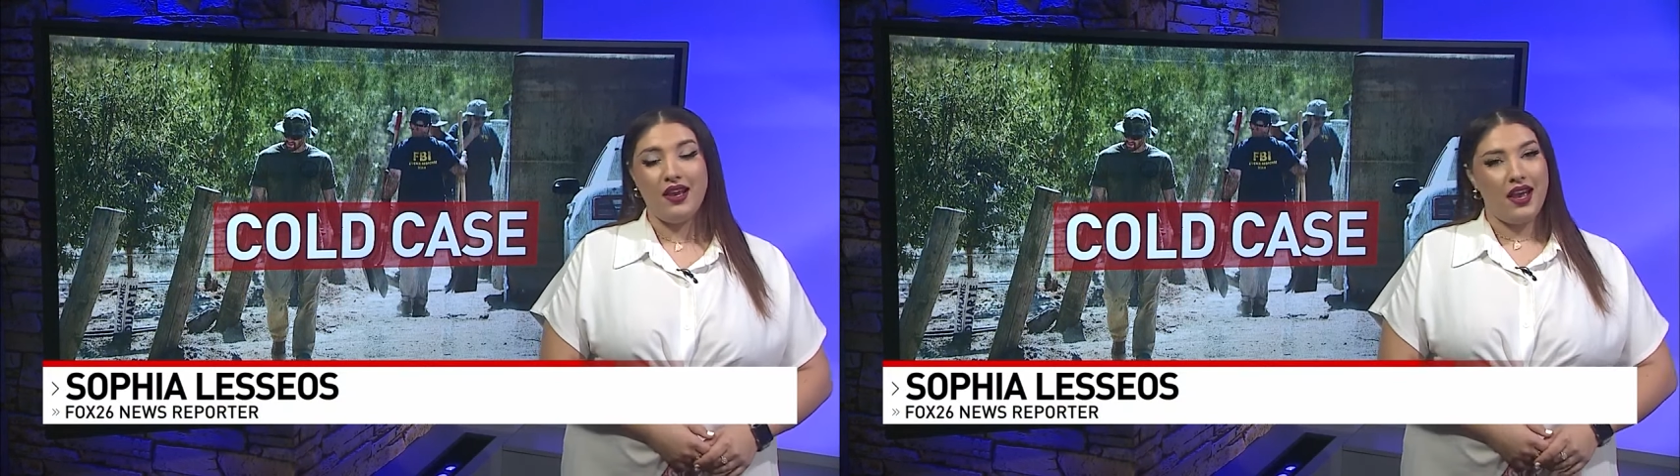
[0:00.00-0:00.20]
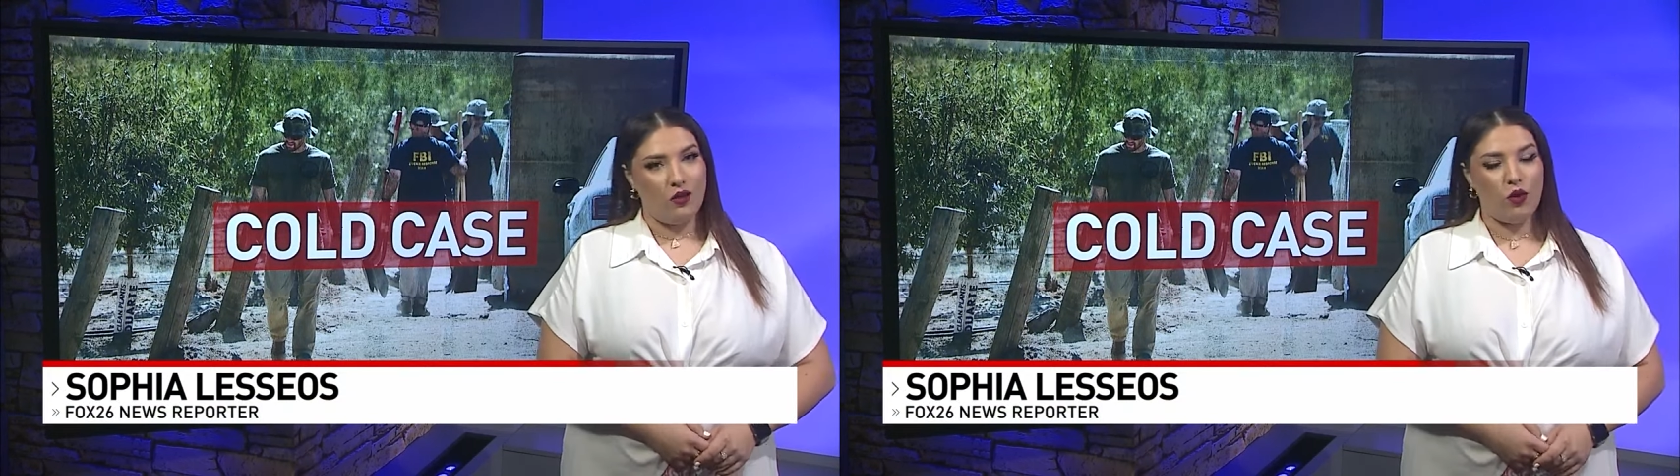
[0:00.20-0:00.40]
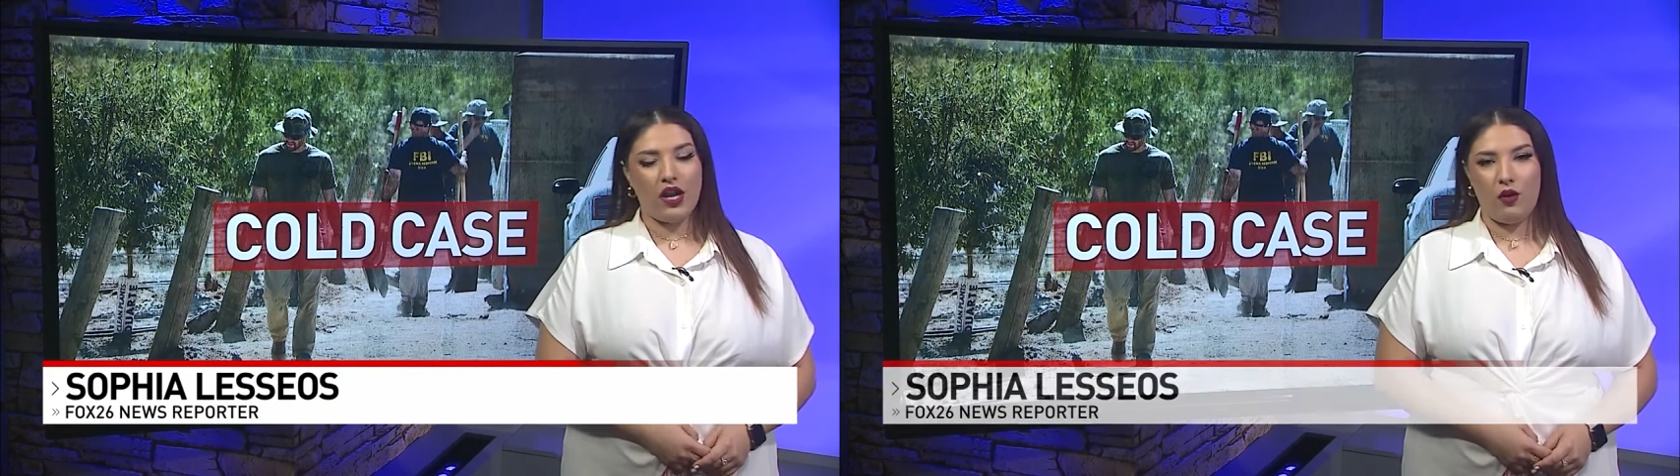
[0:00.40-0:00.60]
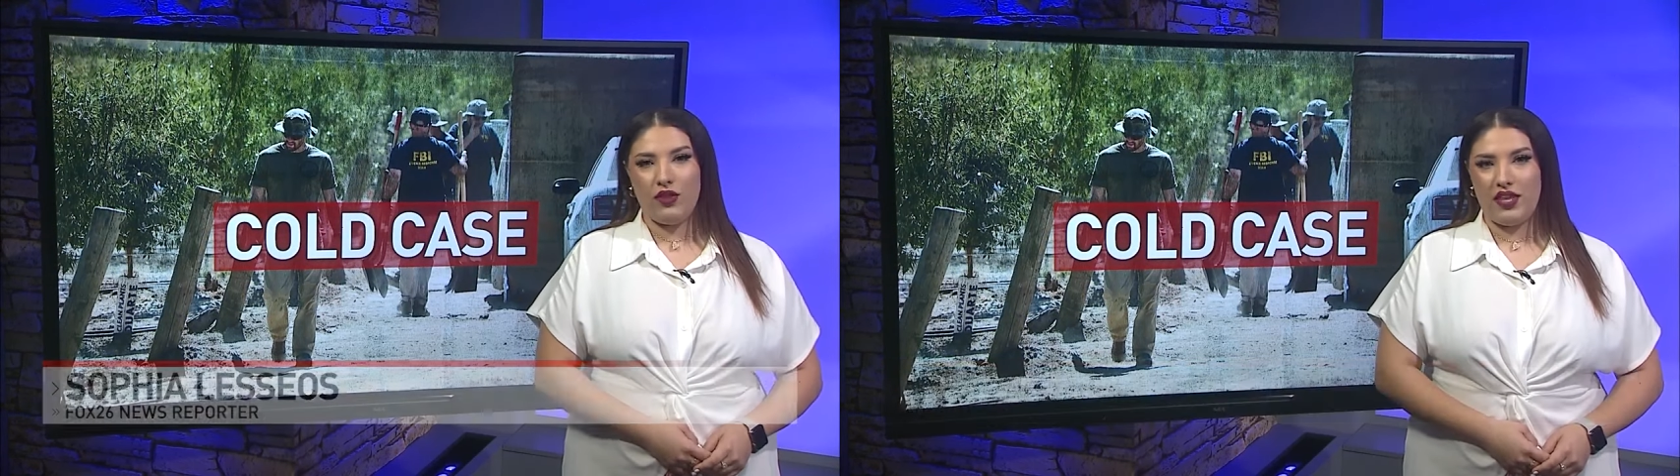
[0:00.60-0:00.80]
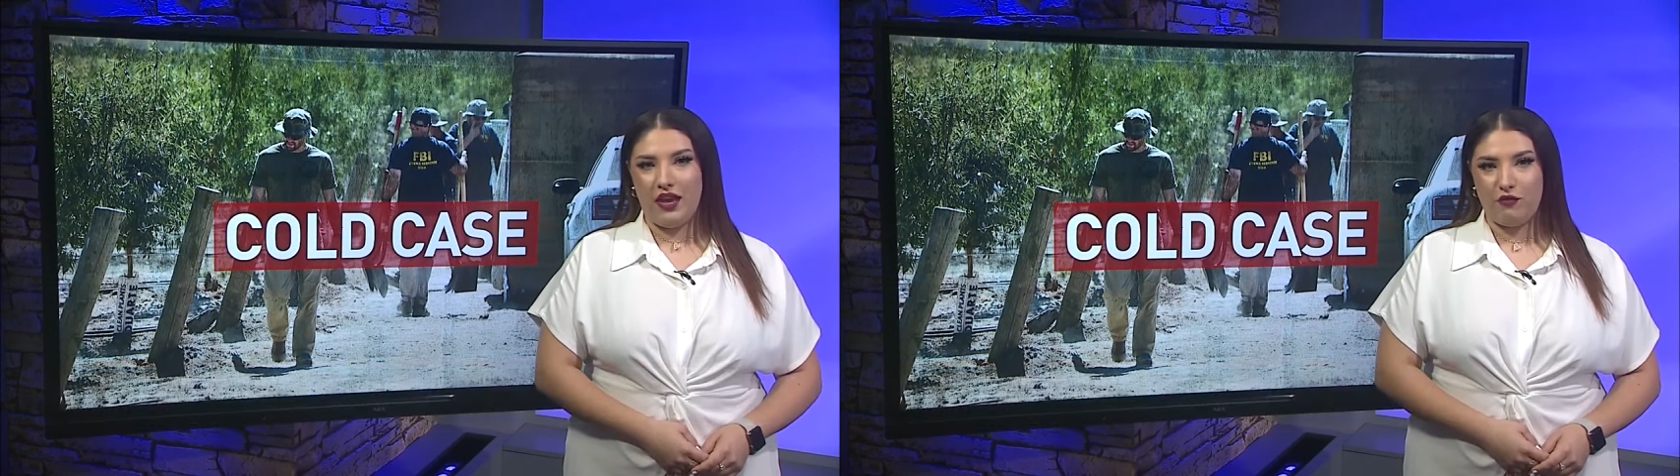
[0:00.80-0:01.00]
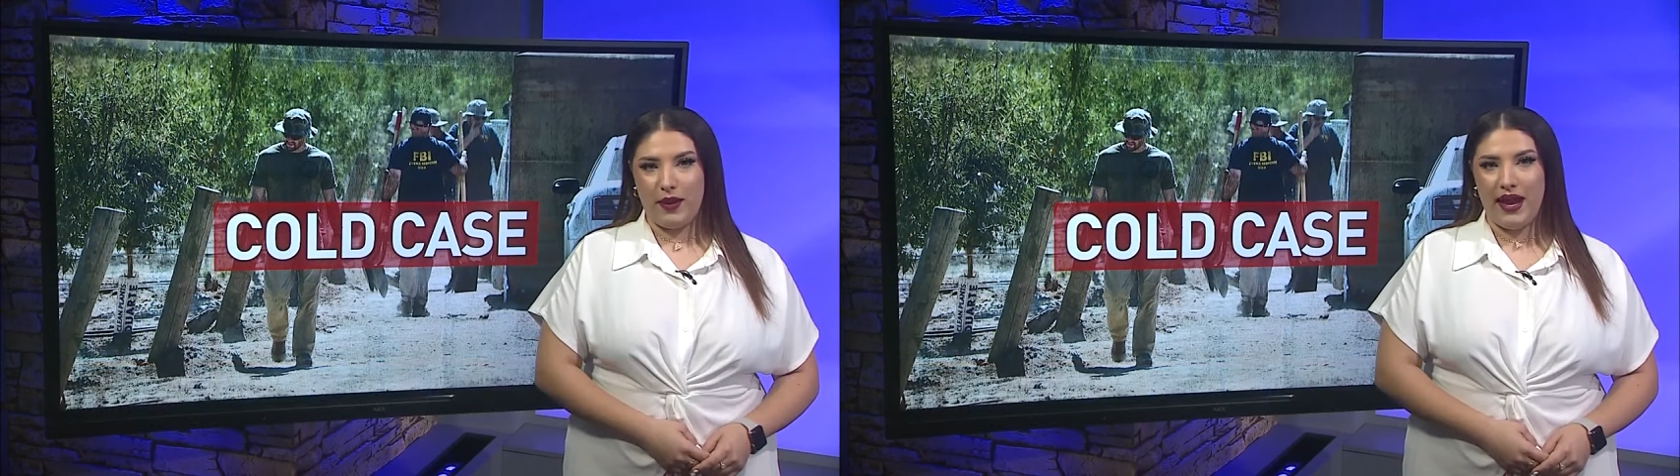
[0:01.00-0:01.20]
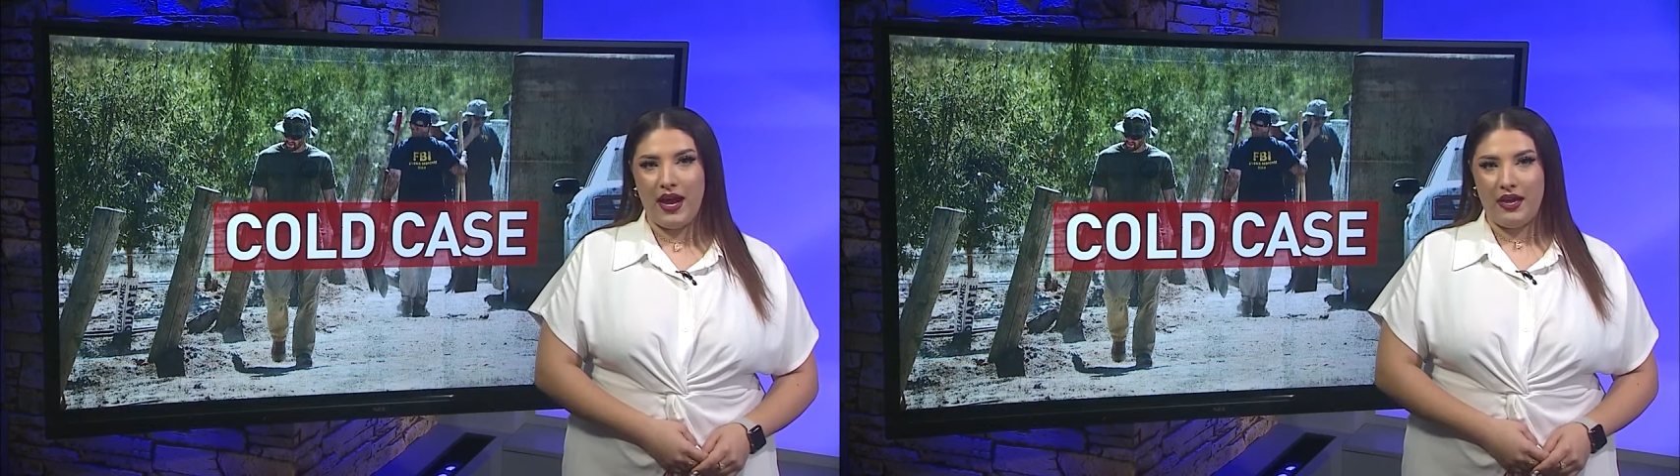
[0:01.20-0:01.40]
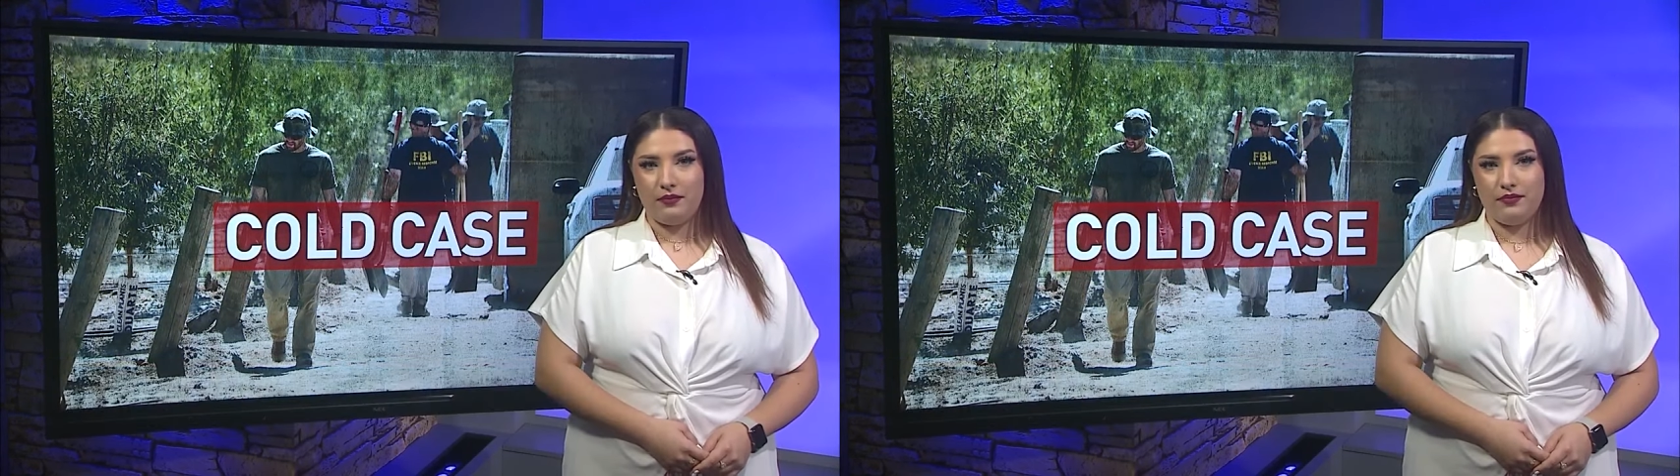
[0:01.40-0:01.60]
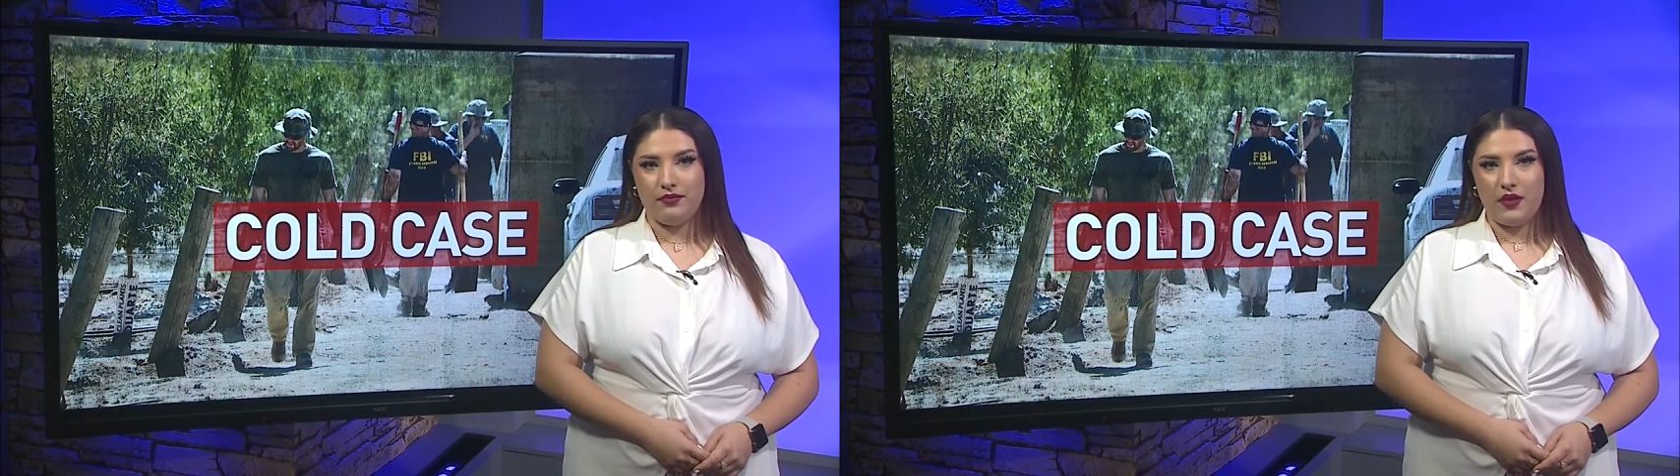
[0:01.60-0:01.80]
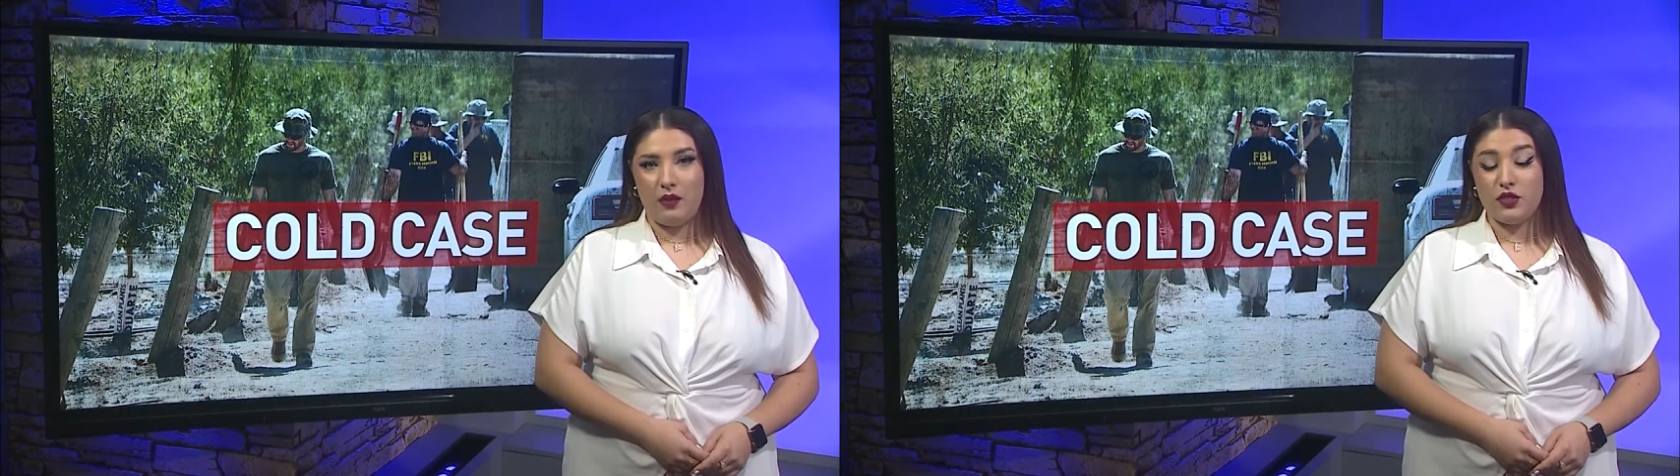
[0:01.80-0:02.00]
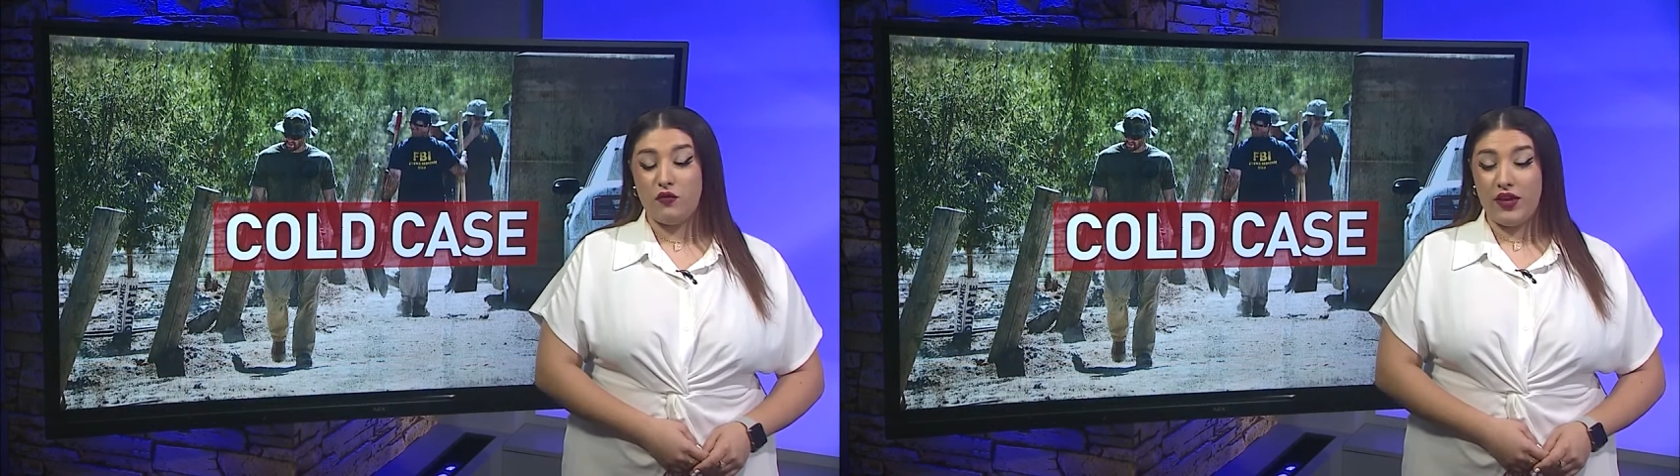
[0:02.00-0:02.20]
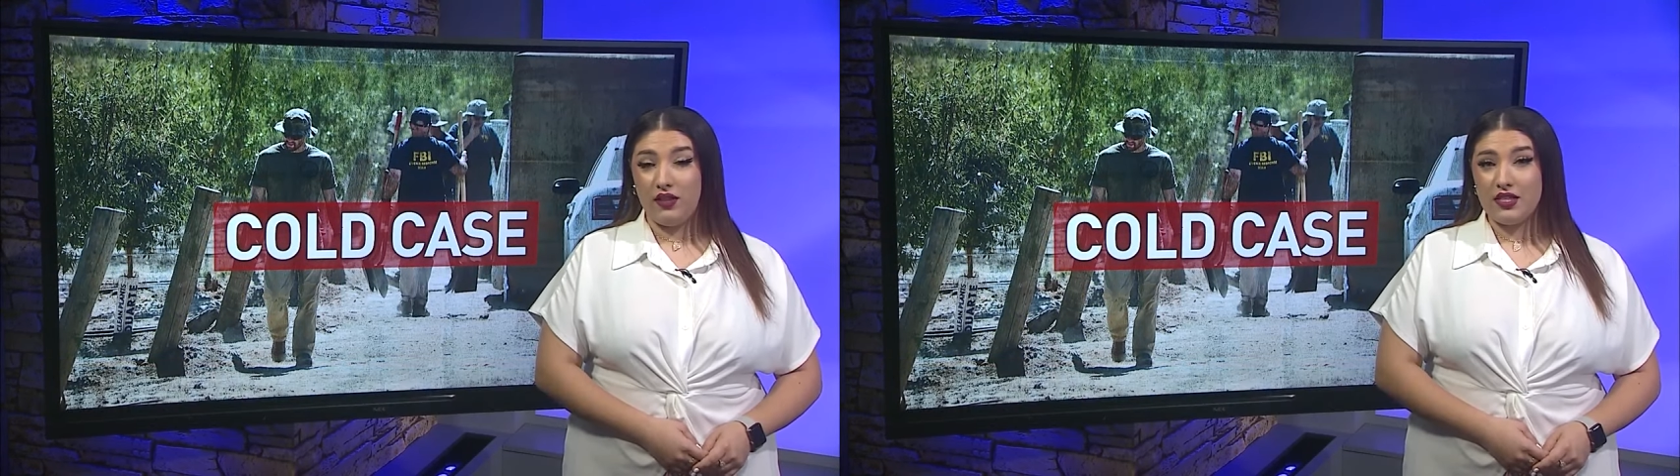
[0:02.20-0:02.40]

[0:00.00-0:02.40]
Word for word: and working with the F B I. I'm Sofia